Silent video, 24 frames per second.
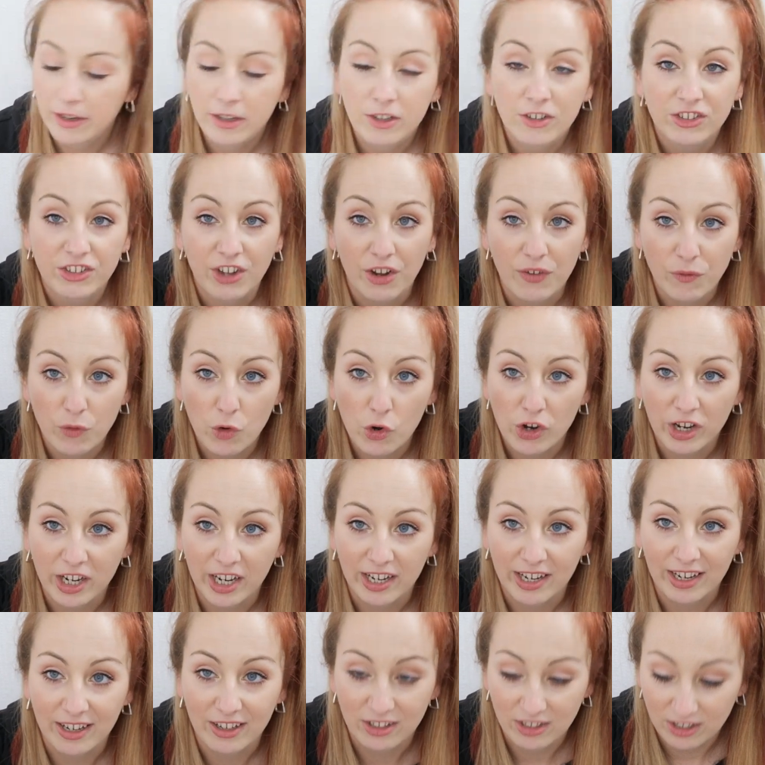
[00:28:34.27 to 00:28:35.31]
So I thought I'd
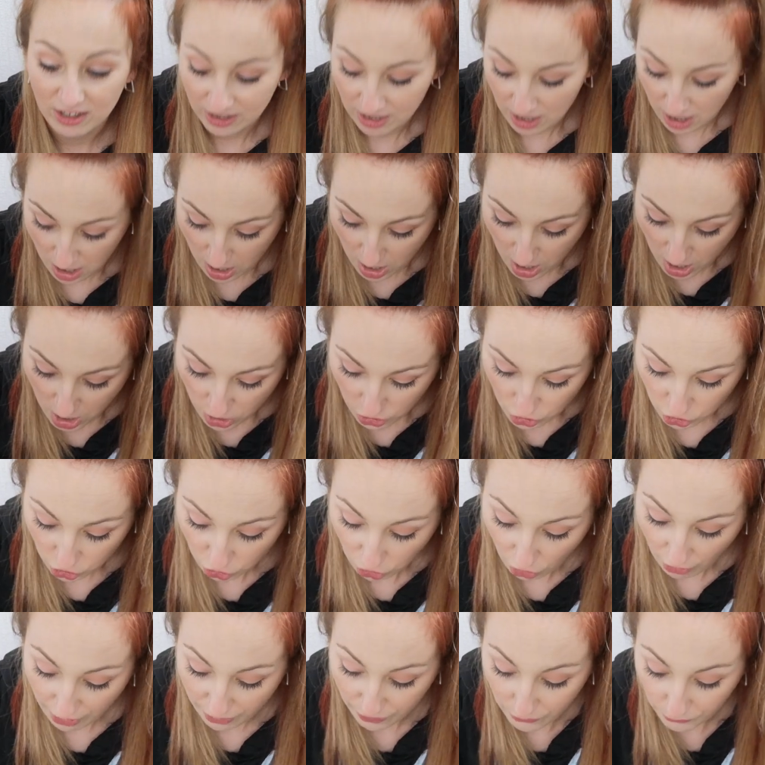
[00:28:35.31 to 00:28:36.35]
get these to
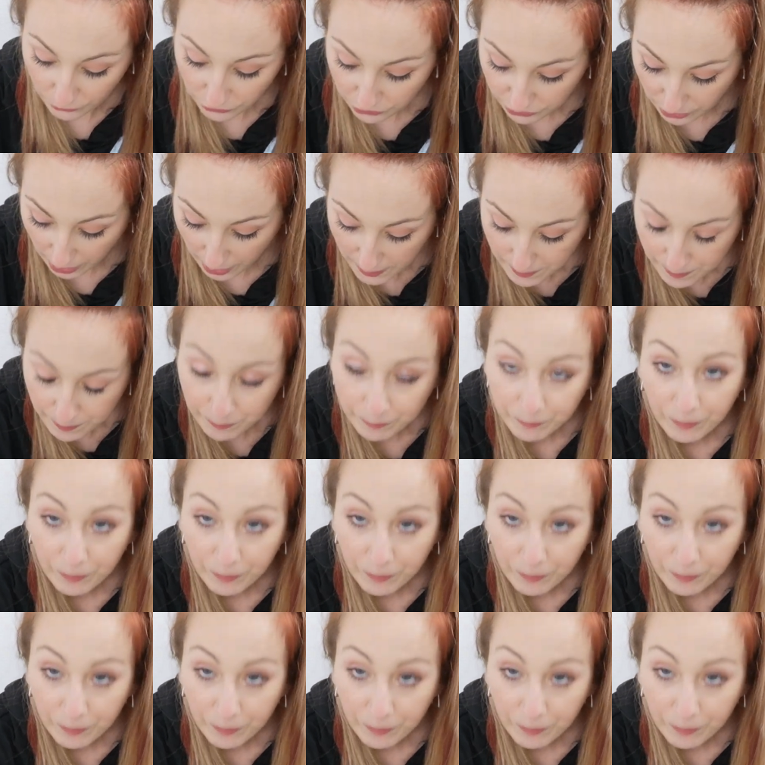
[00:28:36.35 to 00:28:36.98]
try. Also,